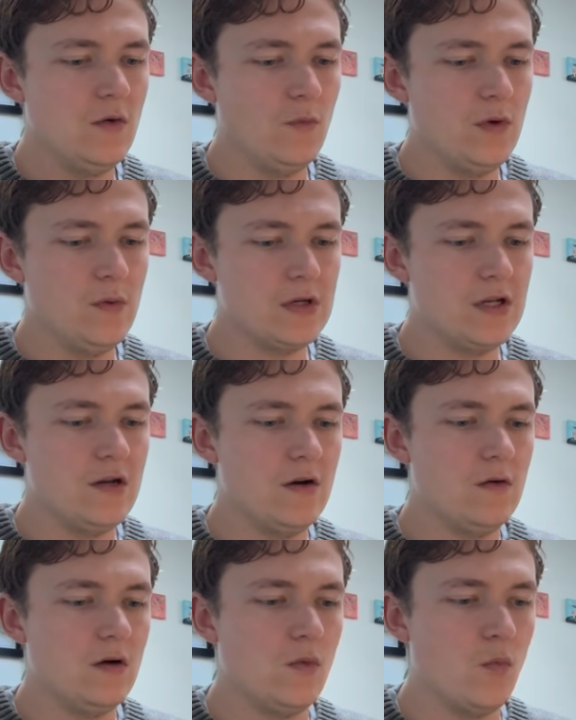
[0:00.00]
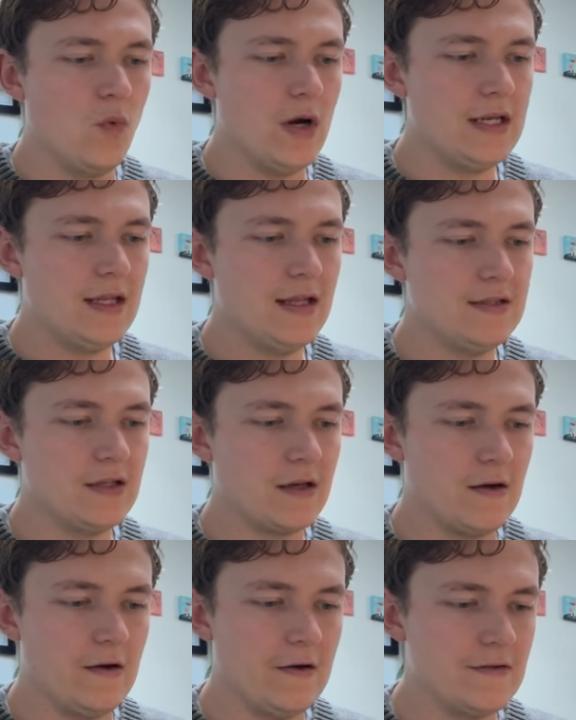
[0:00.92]
We want to know what is the
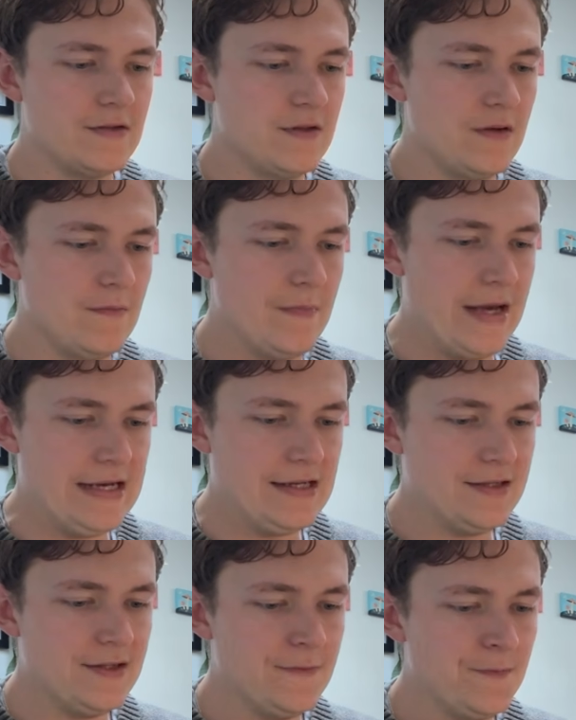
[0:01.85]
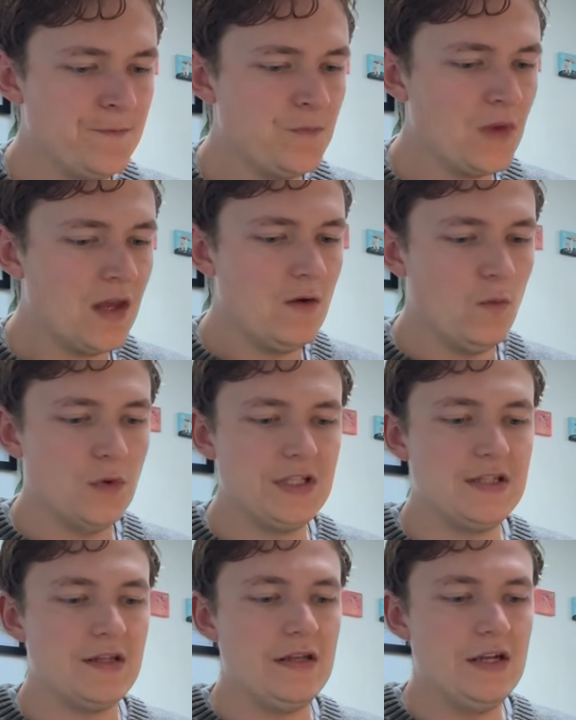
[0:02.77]
car's mass, what's
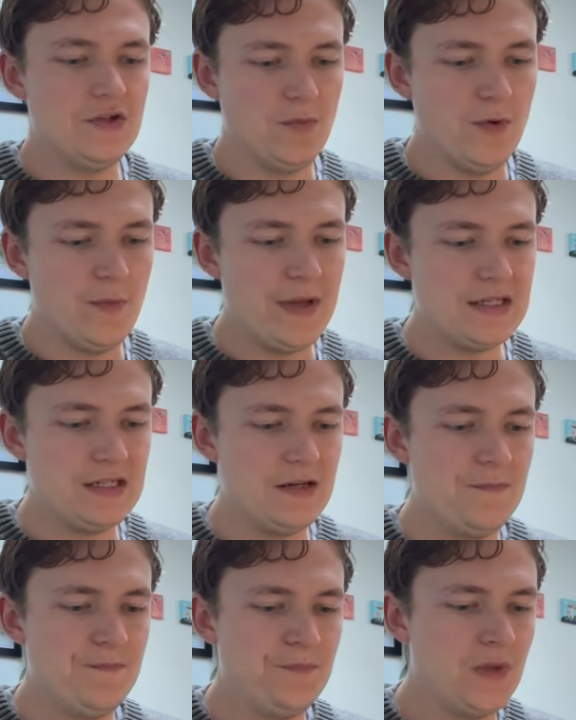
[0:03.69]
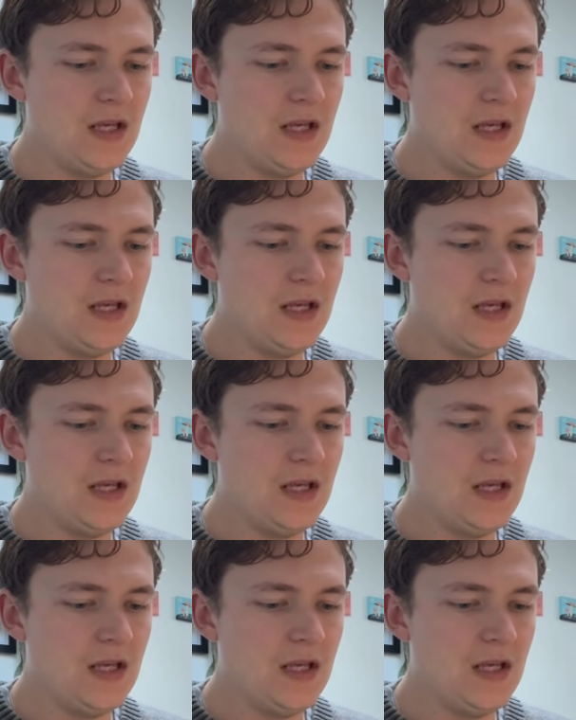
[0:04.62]
its initial momentum,